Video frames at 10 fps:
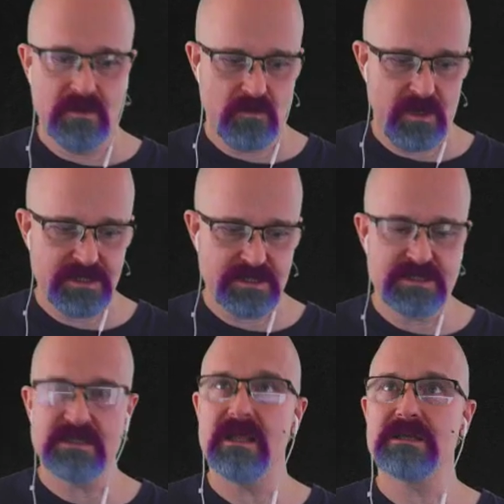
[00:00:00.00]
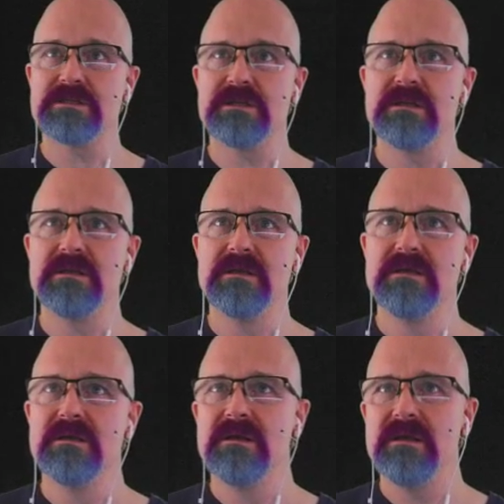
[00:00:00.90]
Why isn't selection
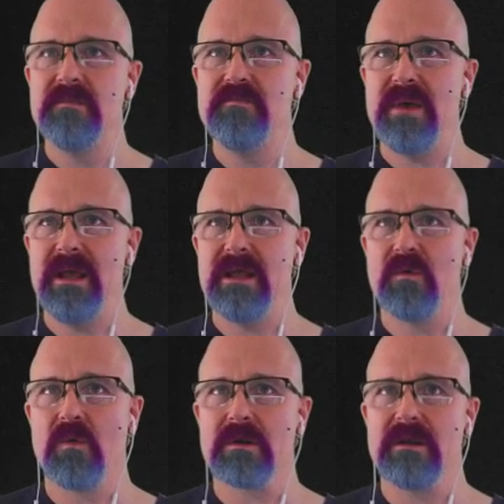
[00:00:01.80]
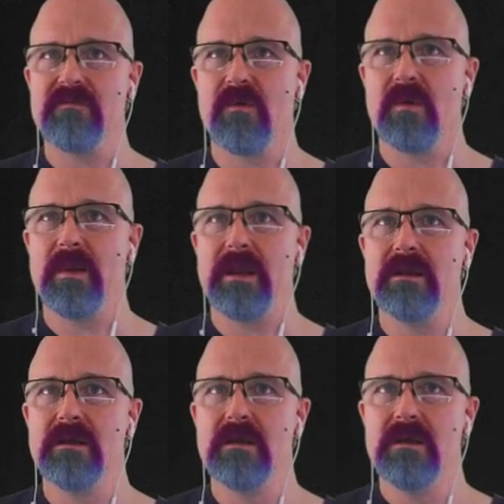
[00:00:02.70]
embedding working for me?
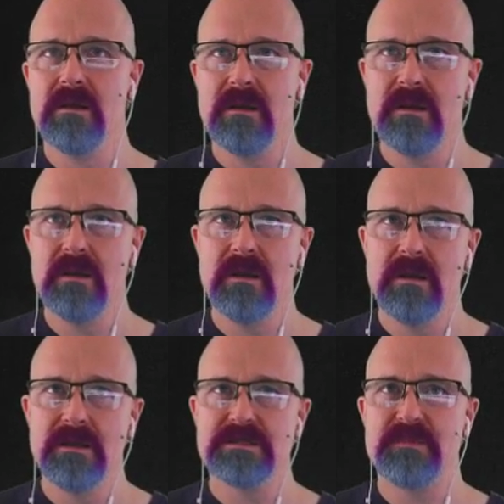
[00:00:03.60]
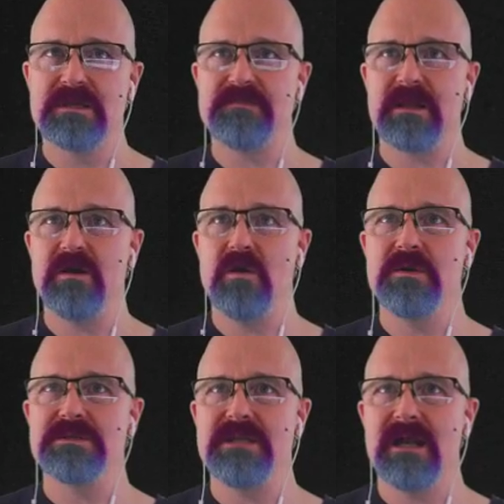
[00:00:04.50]
Is it because my code
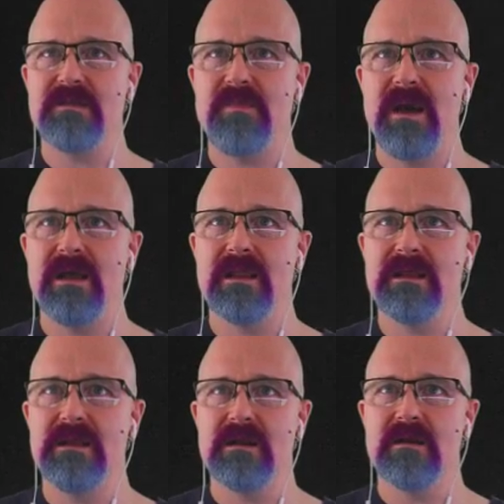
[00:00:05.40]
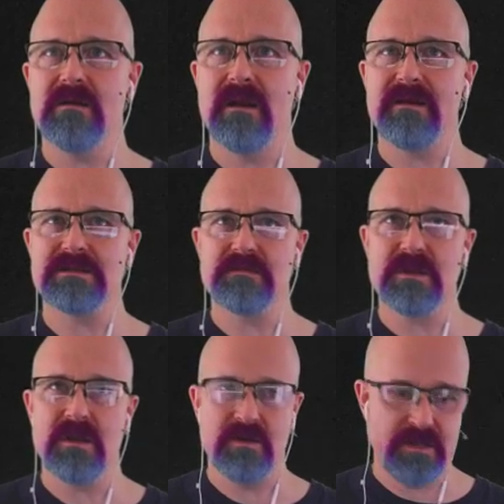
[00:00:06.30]
is not compiling here? I've got some
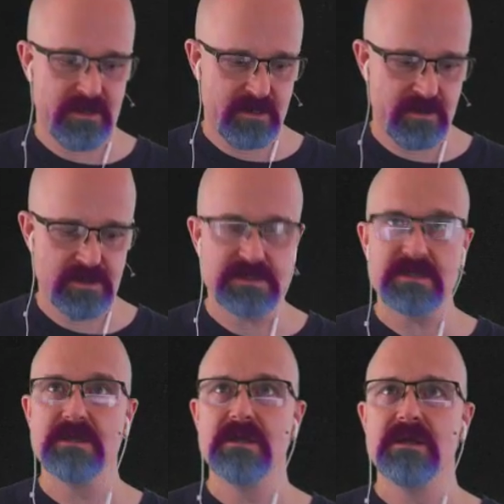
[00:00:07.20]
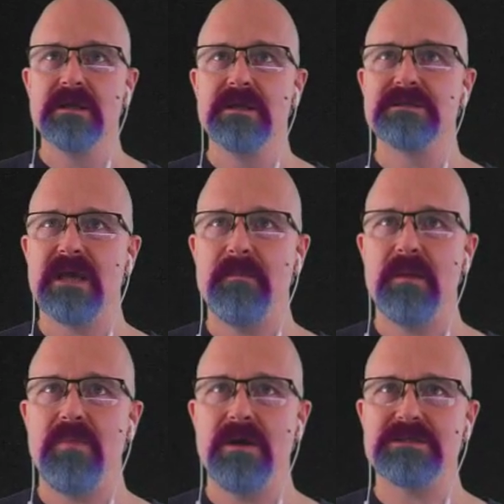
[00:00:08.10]
code down here that's... Is that my
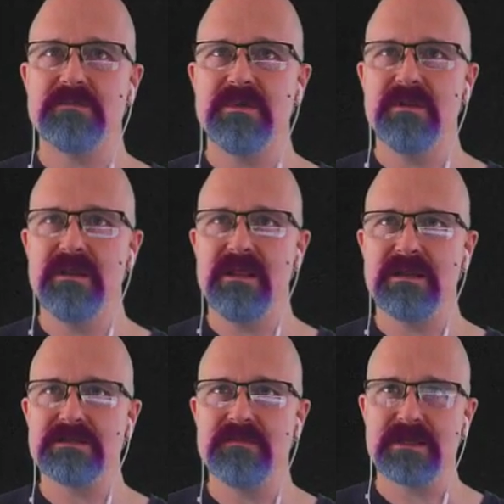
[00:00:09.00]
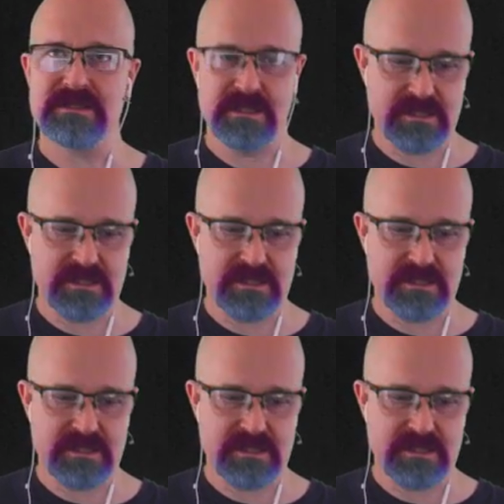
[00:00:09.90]
possibility? That doesn't make sense.